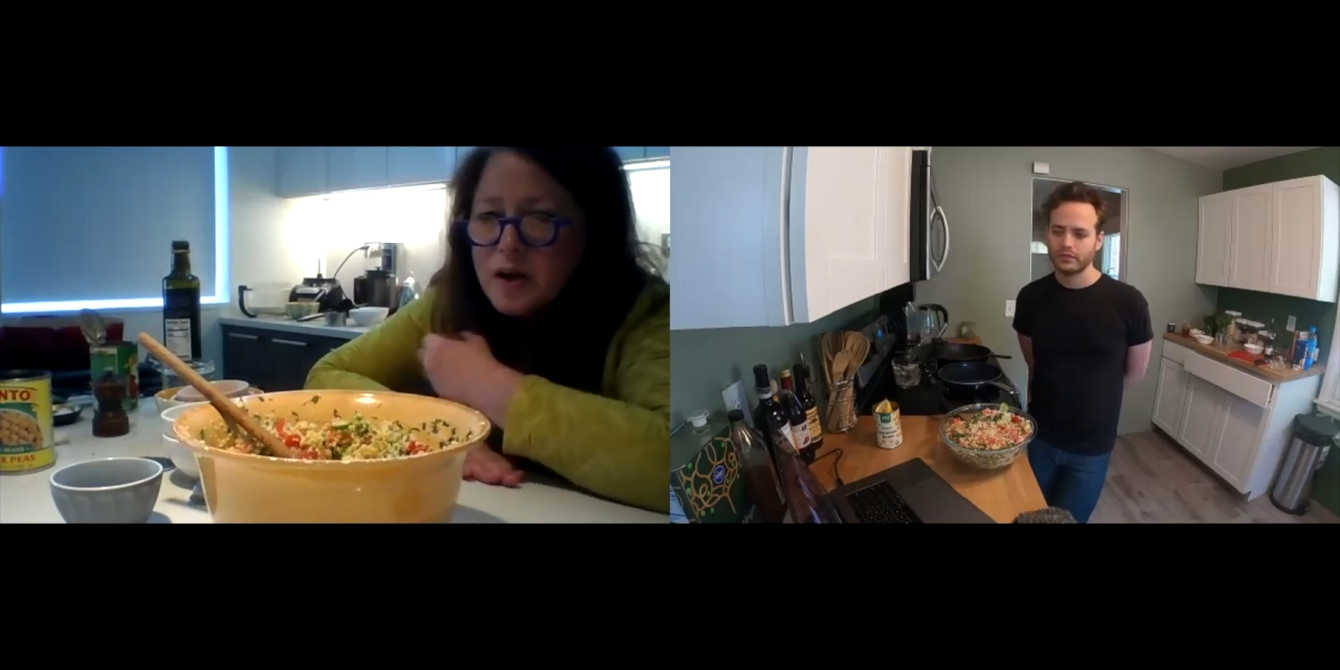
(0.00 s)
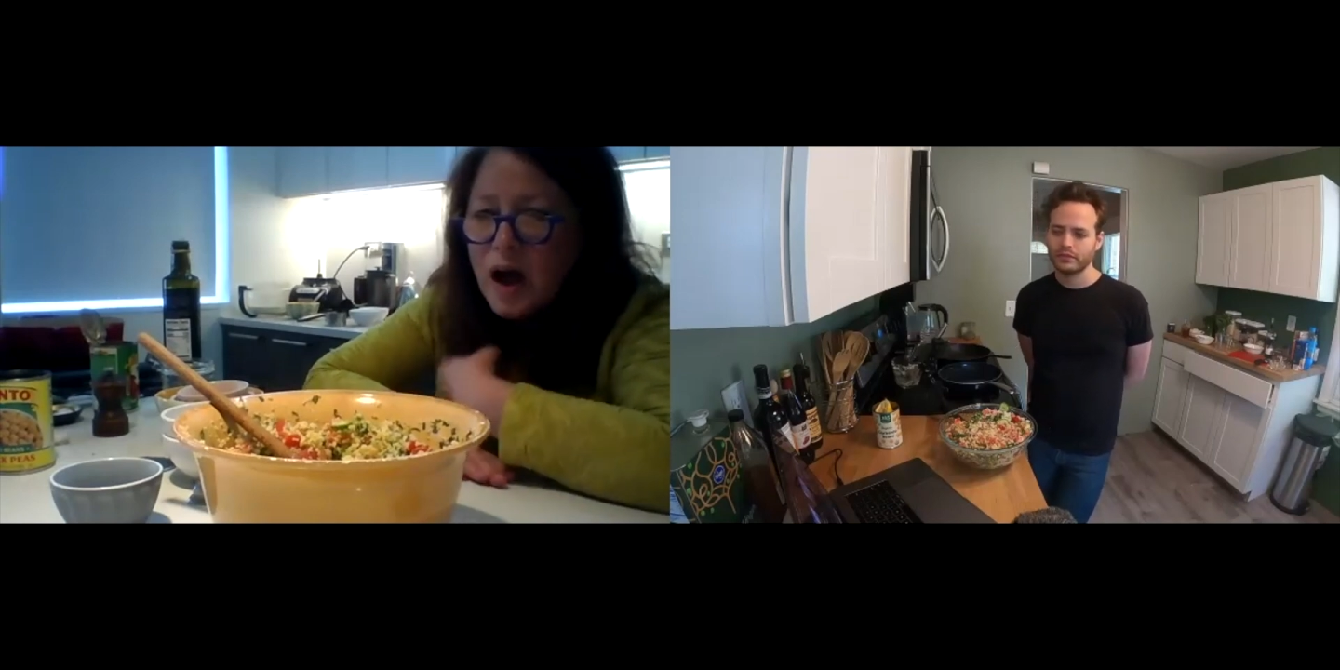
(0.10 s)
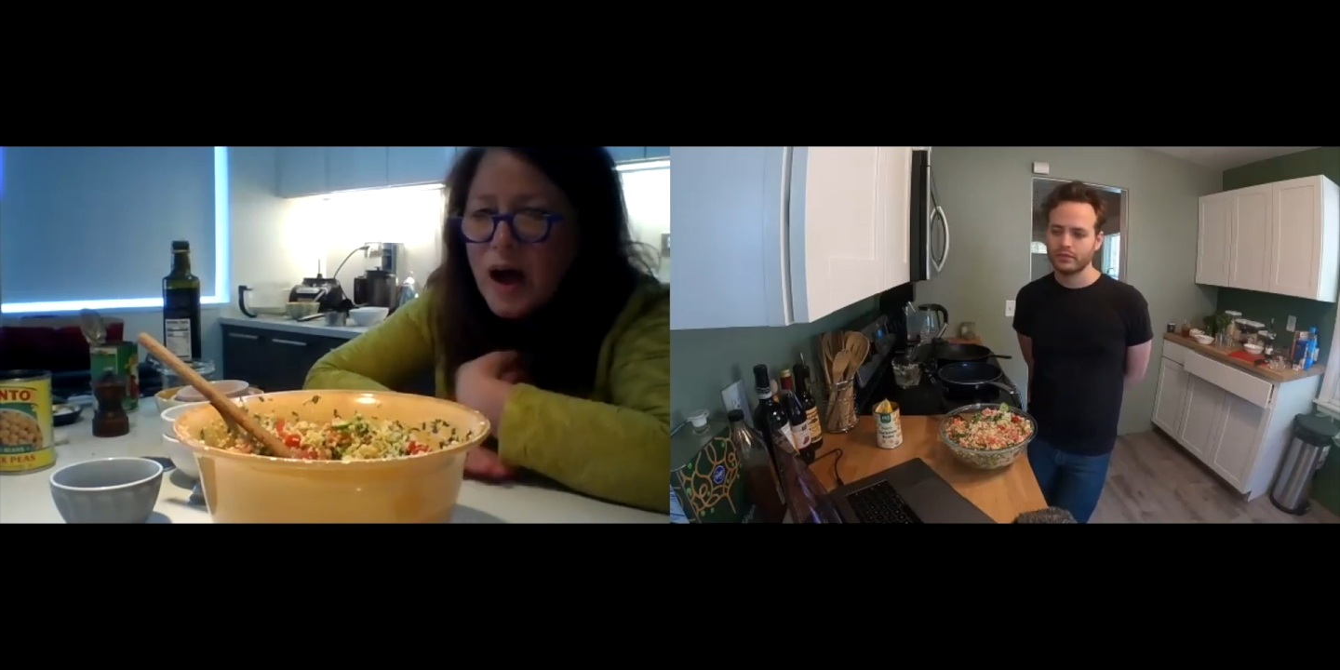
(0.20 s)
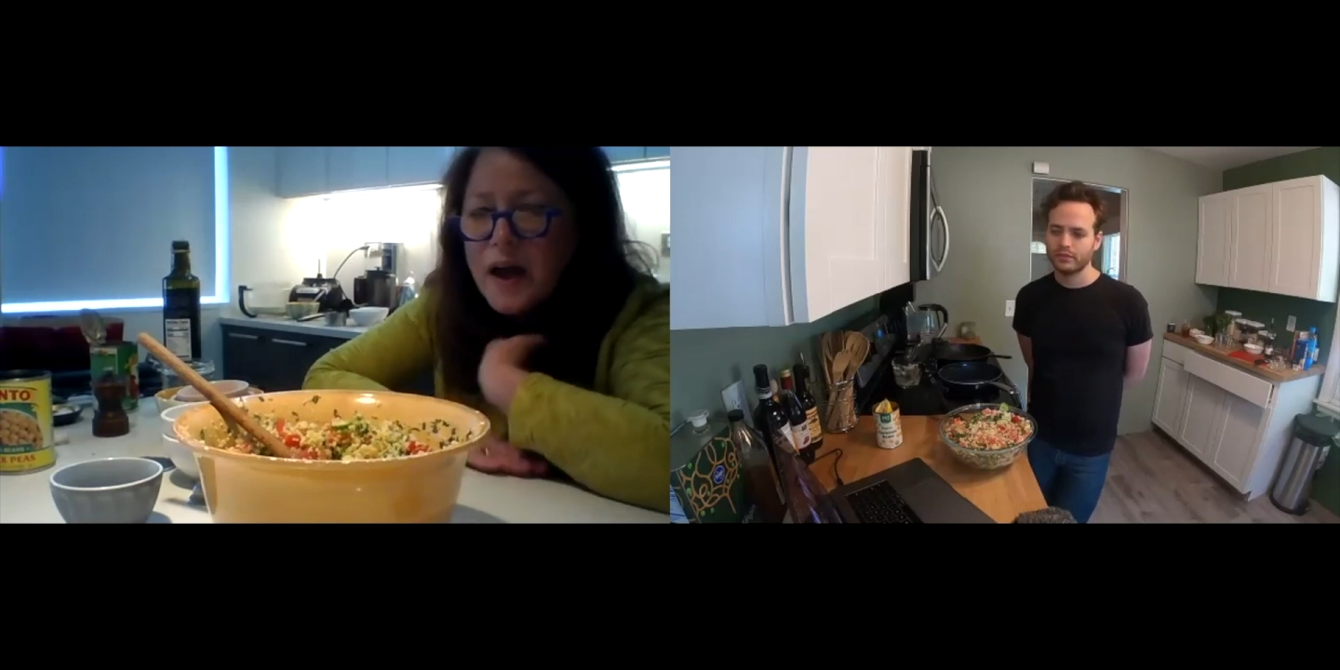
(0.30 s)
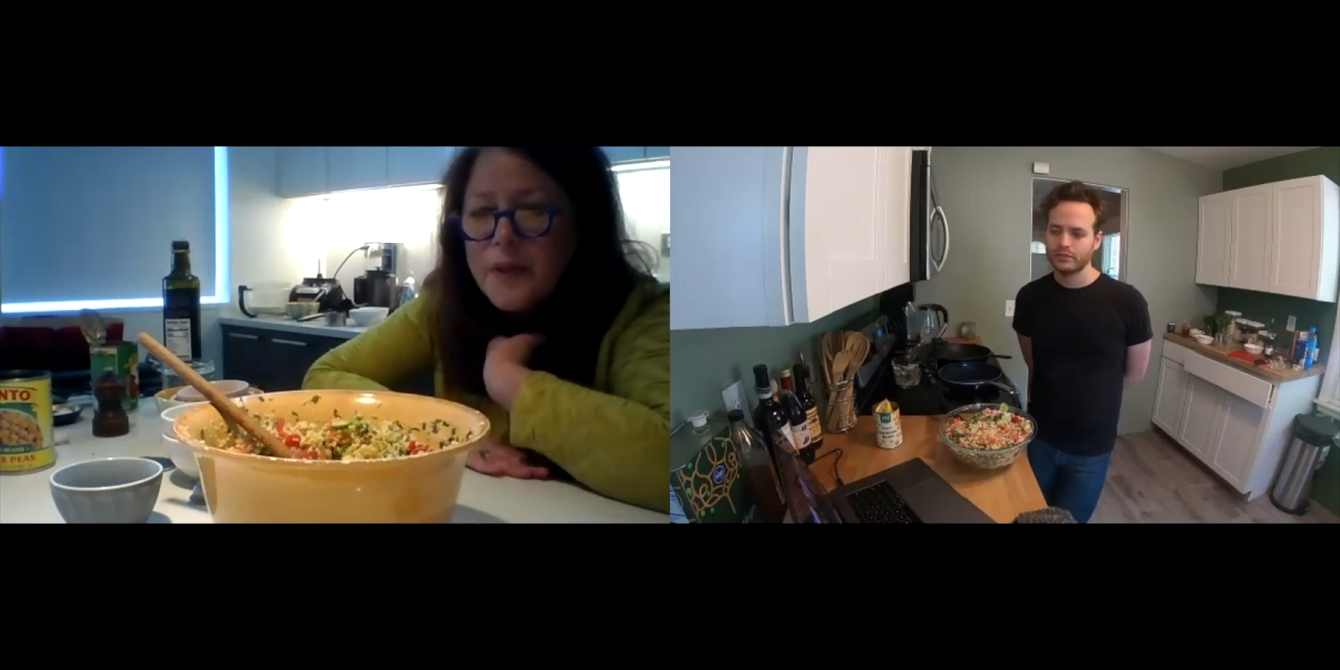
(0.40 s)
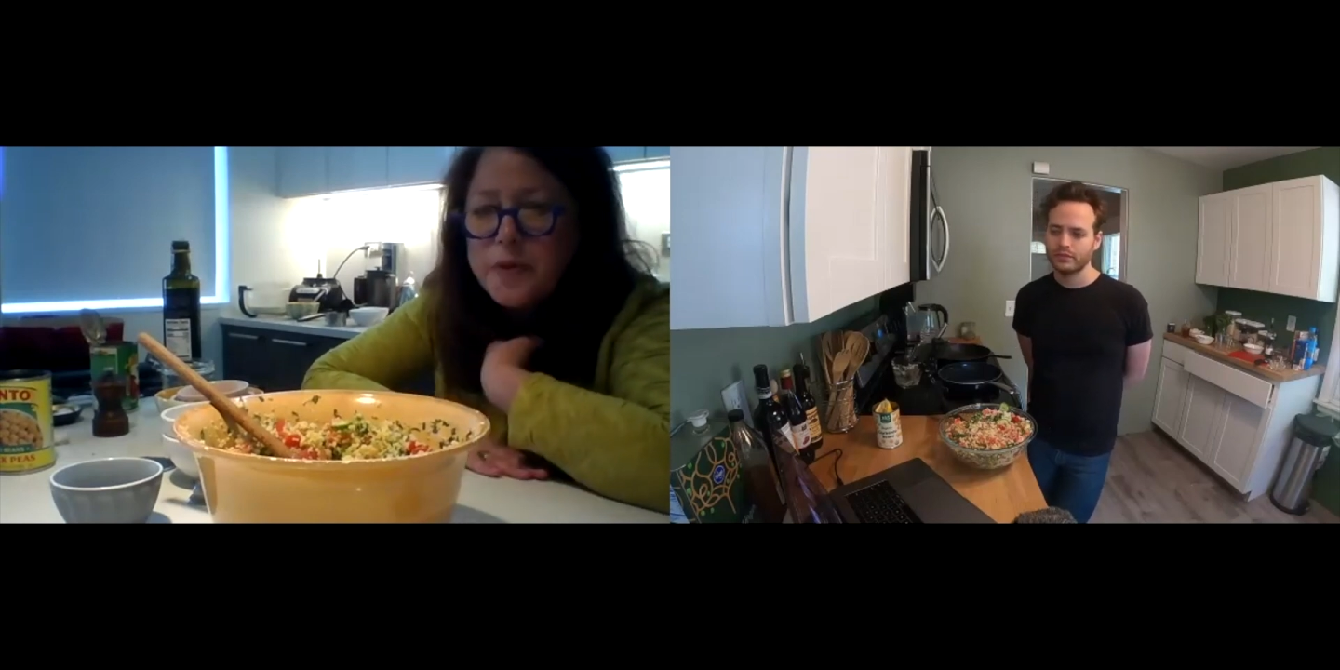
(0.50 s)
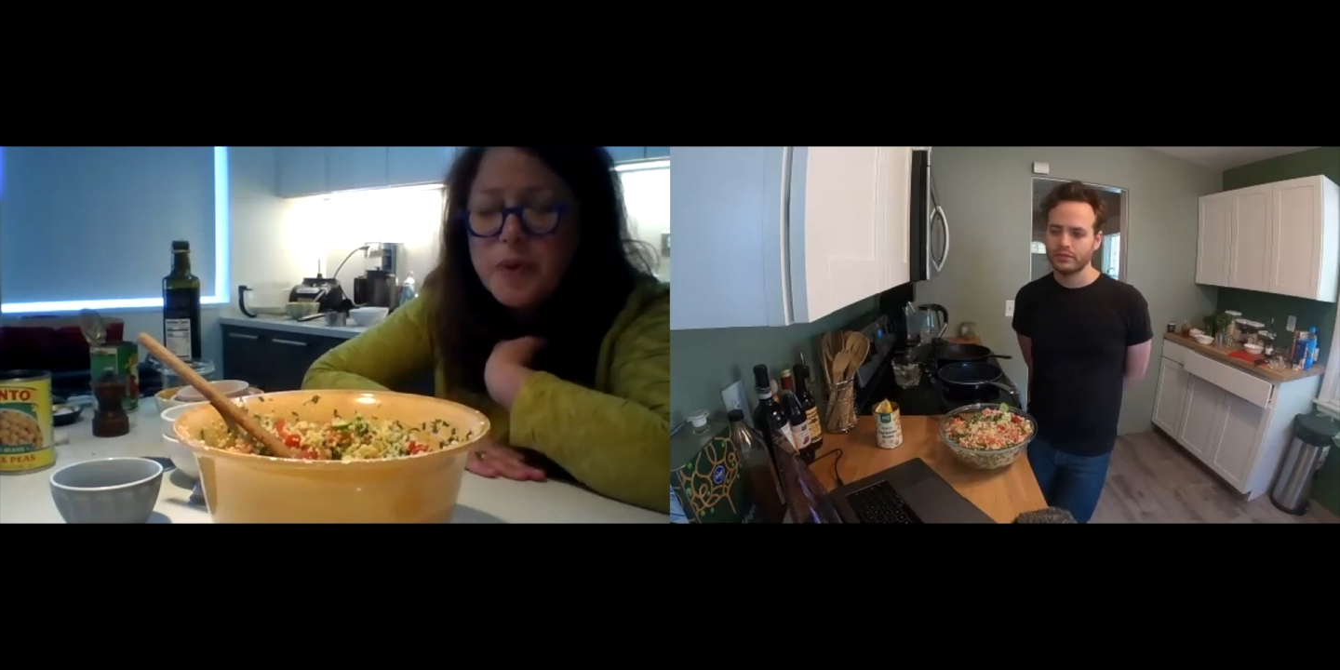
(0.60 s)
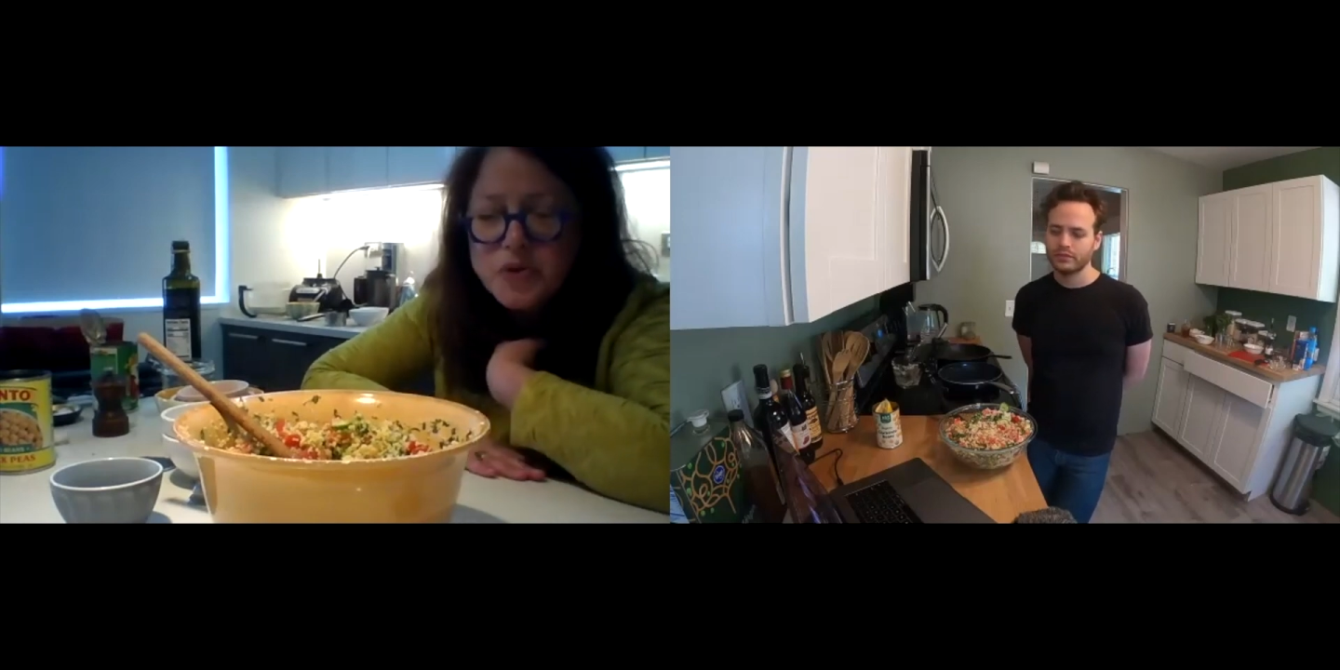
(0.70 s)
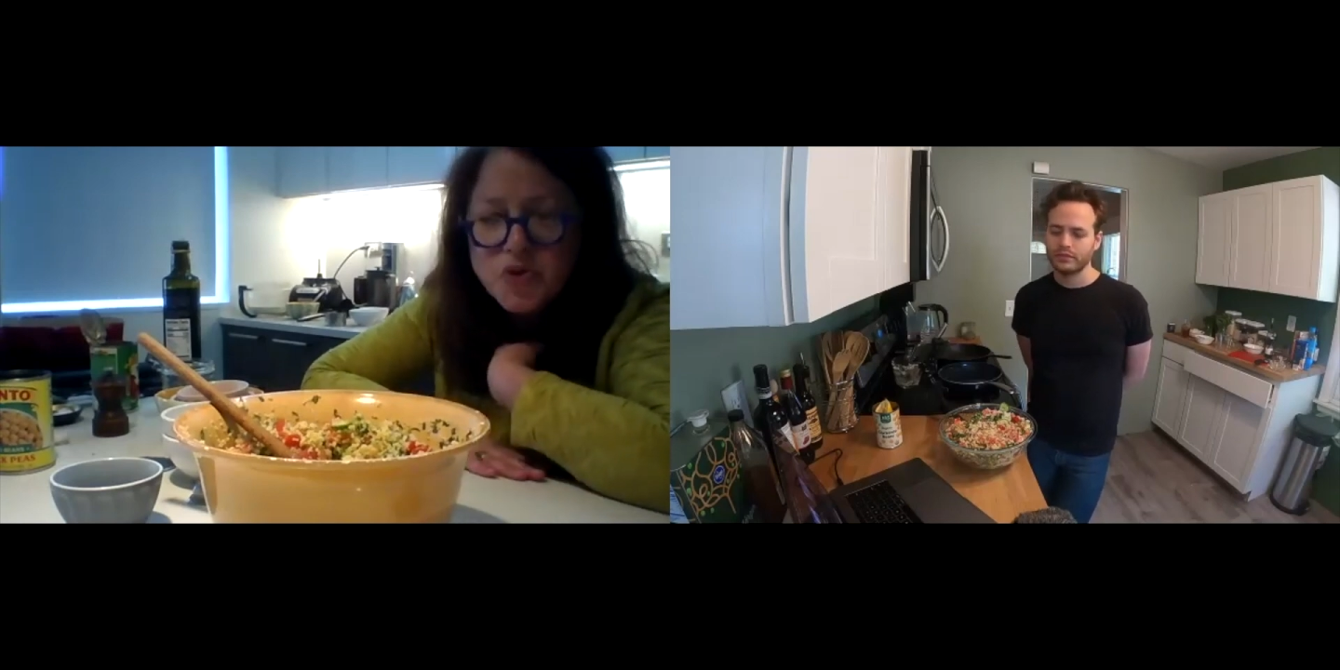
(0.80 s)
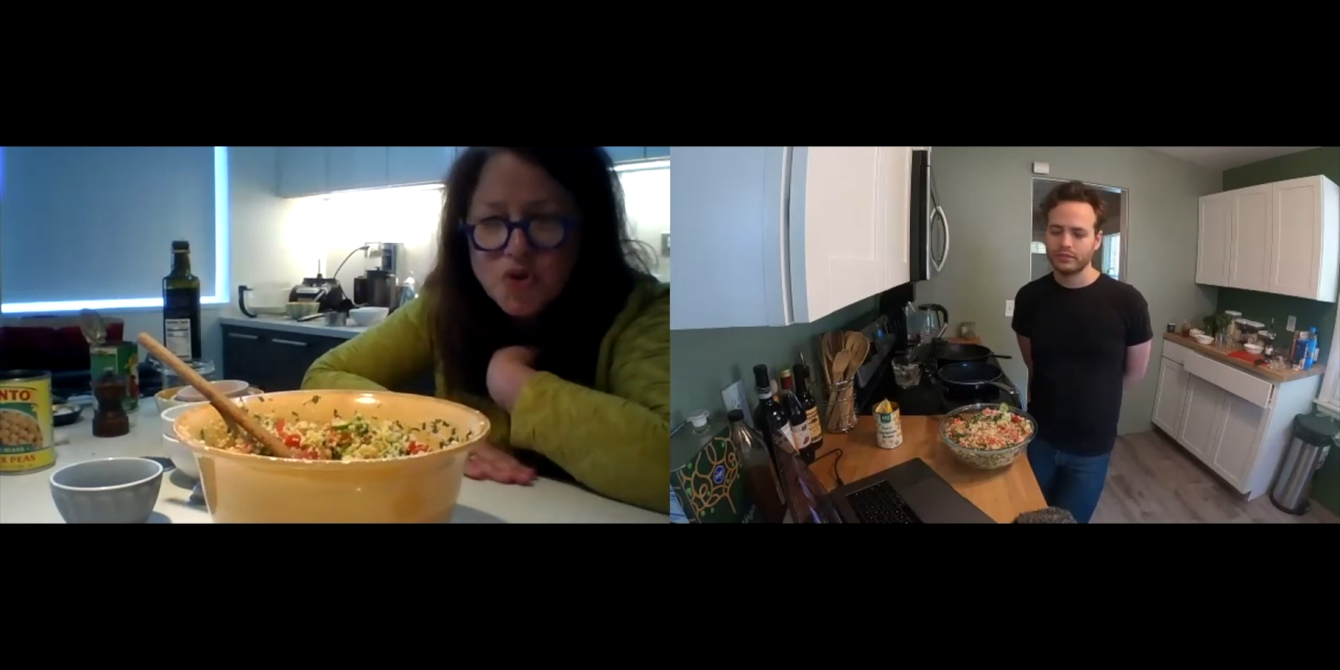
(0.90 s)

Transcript: I got the most